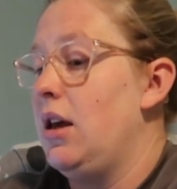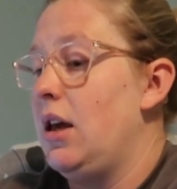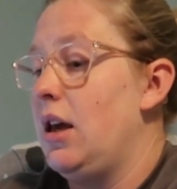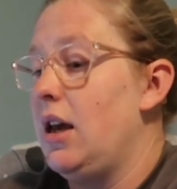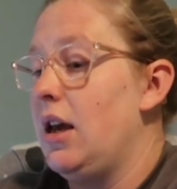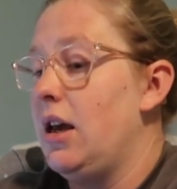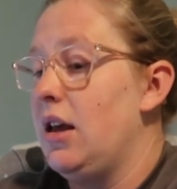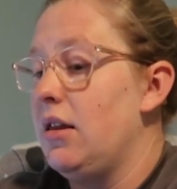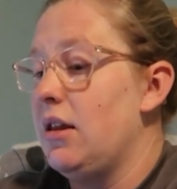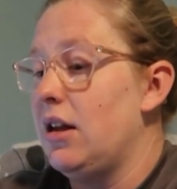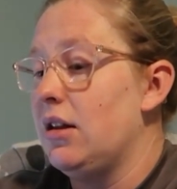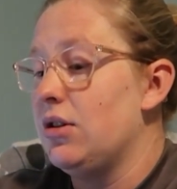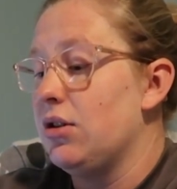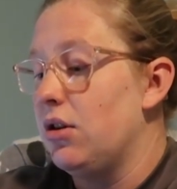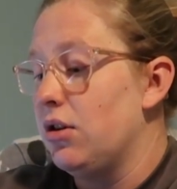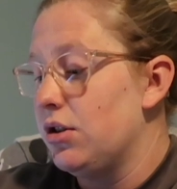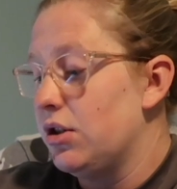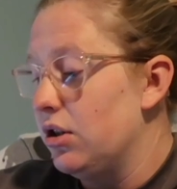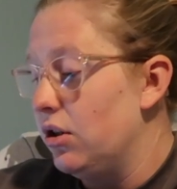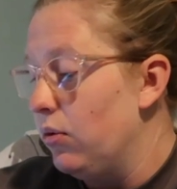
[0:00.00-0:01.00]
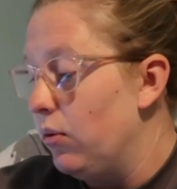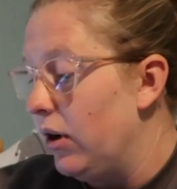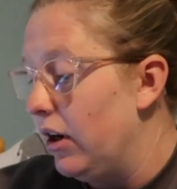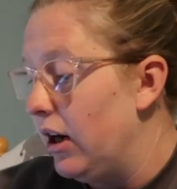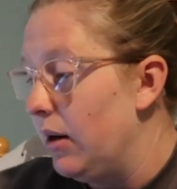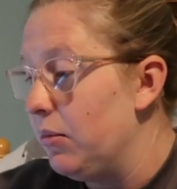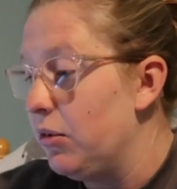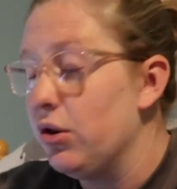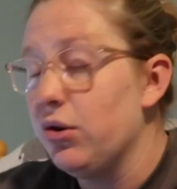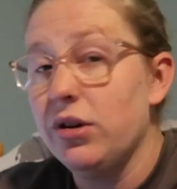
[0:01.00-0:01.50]
And that's also where
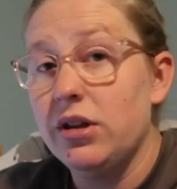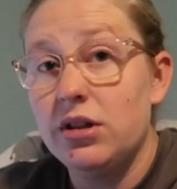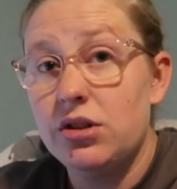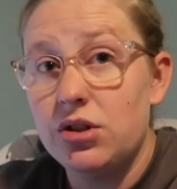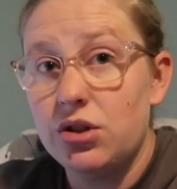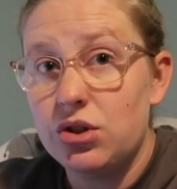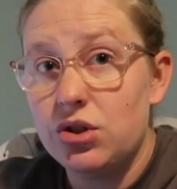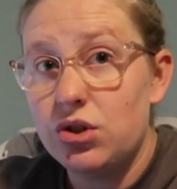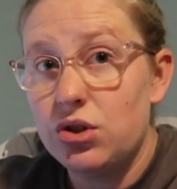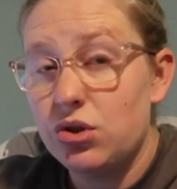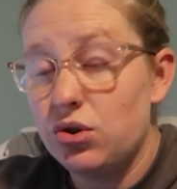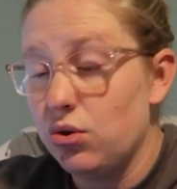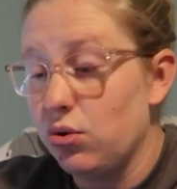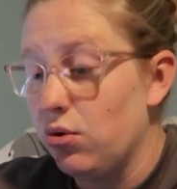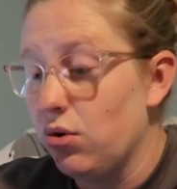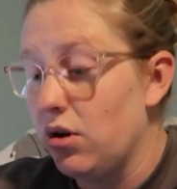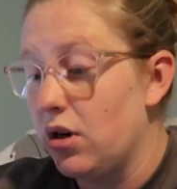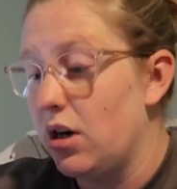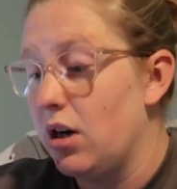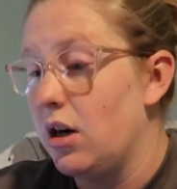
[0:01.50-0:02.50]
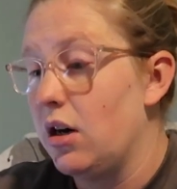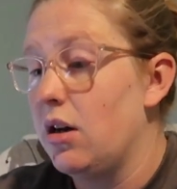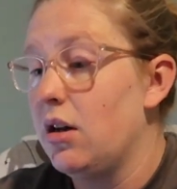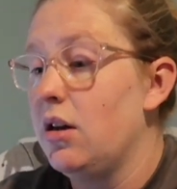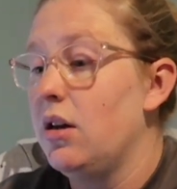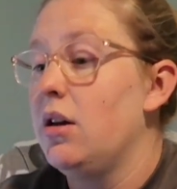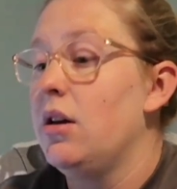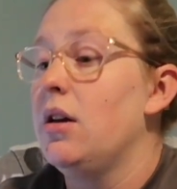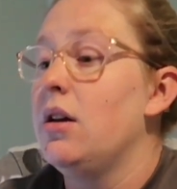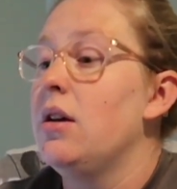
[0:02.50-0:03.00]
I'm going to store
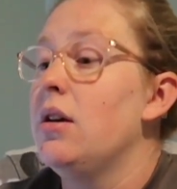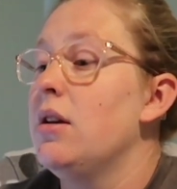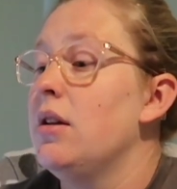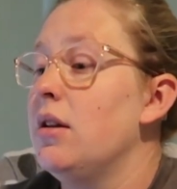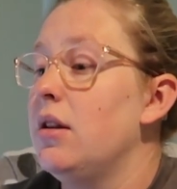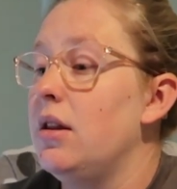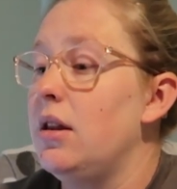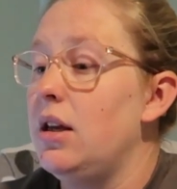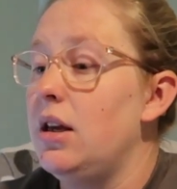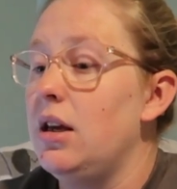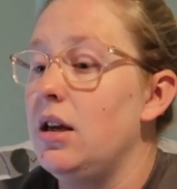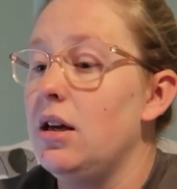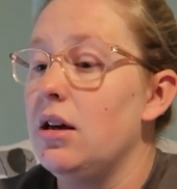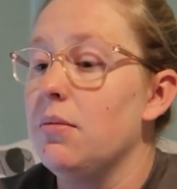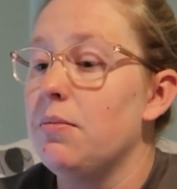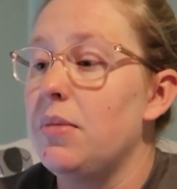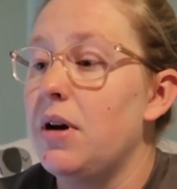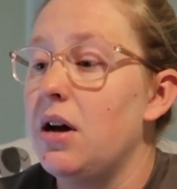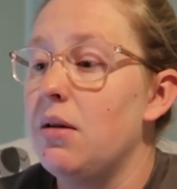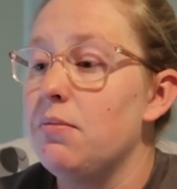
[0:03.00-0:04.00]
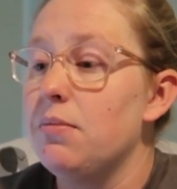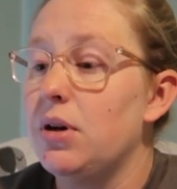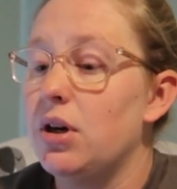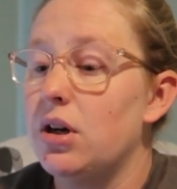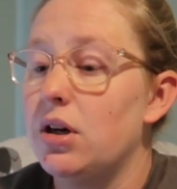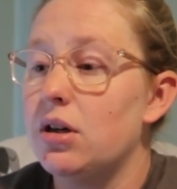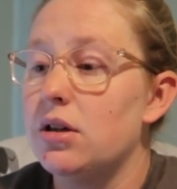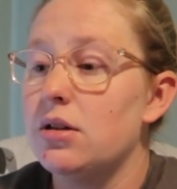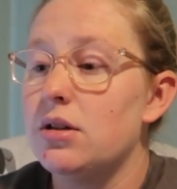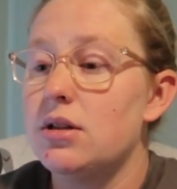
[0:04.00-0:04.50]
the pump
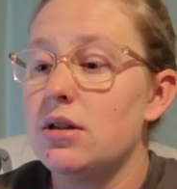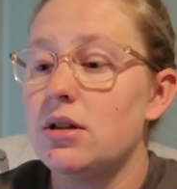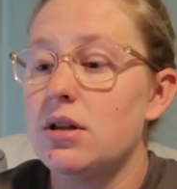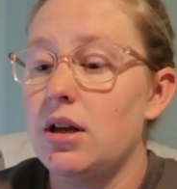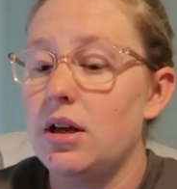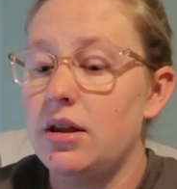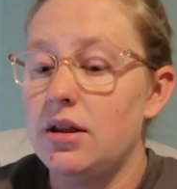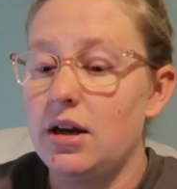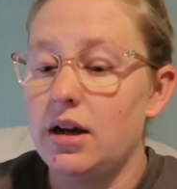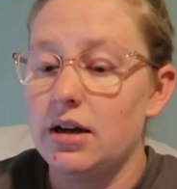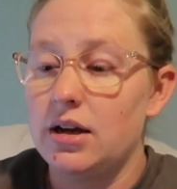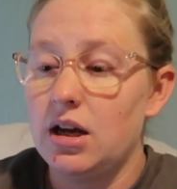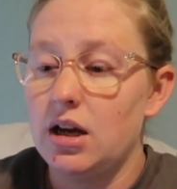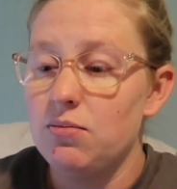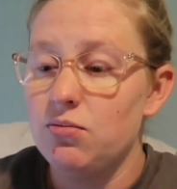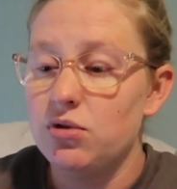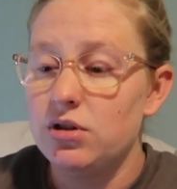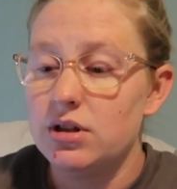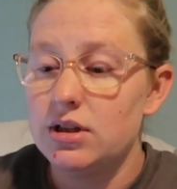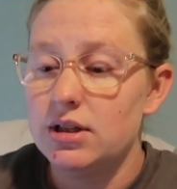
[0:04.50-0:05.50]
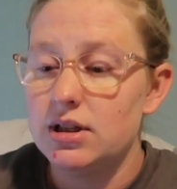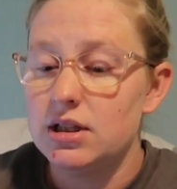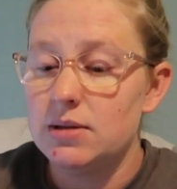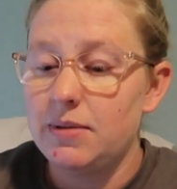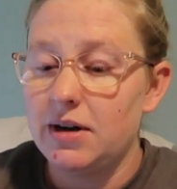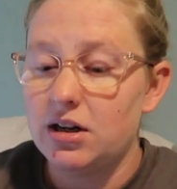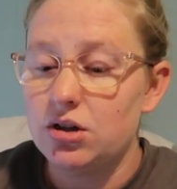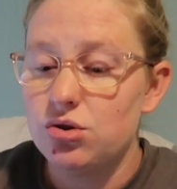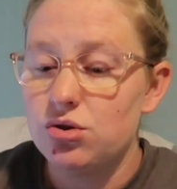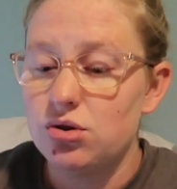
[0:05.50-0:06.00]
parts that come with the
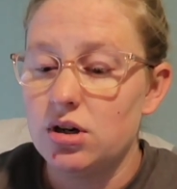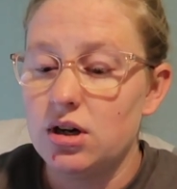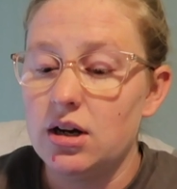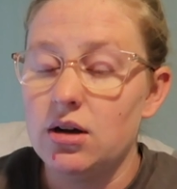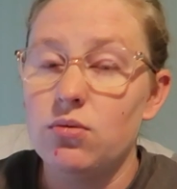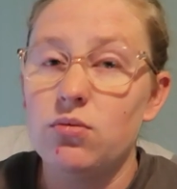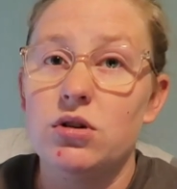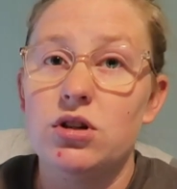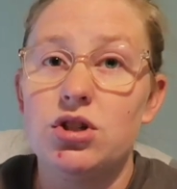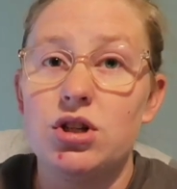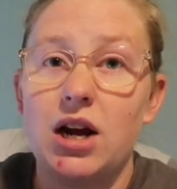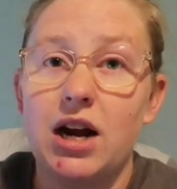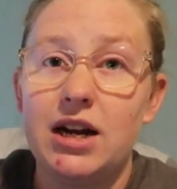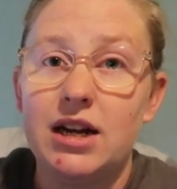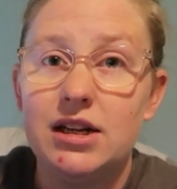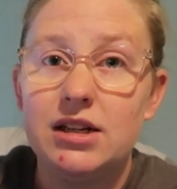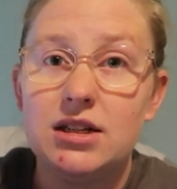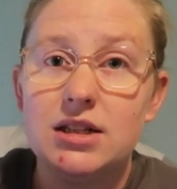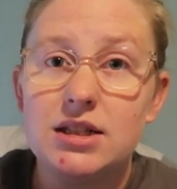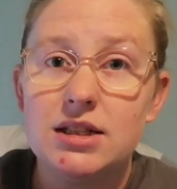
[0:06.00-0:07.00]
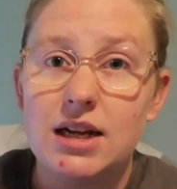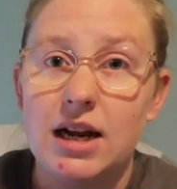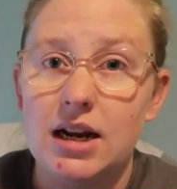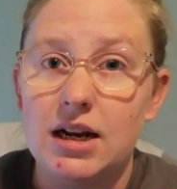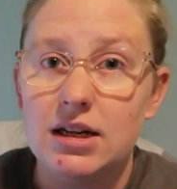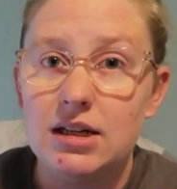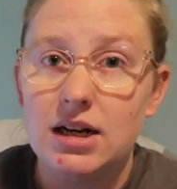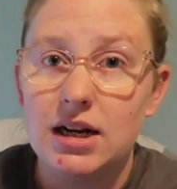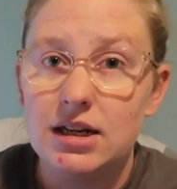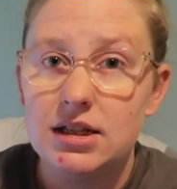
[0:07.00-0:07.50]
Spectra, which I need to
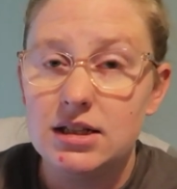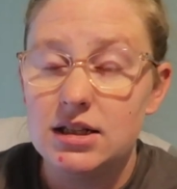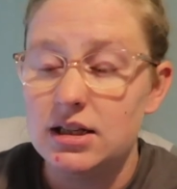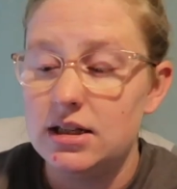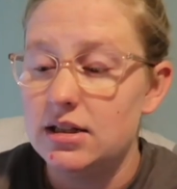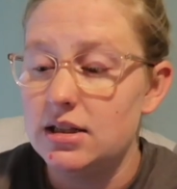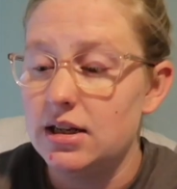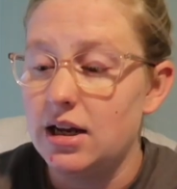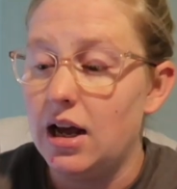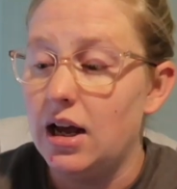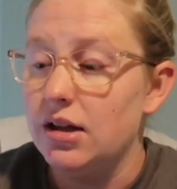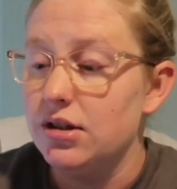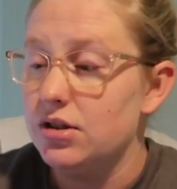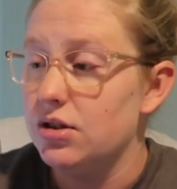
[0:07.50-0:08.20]
sanitize these yet.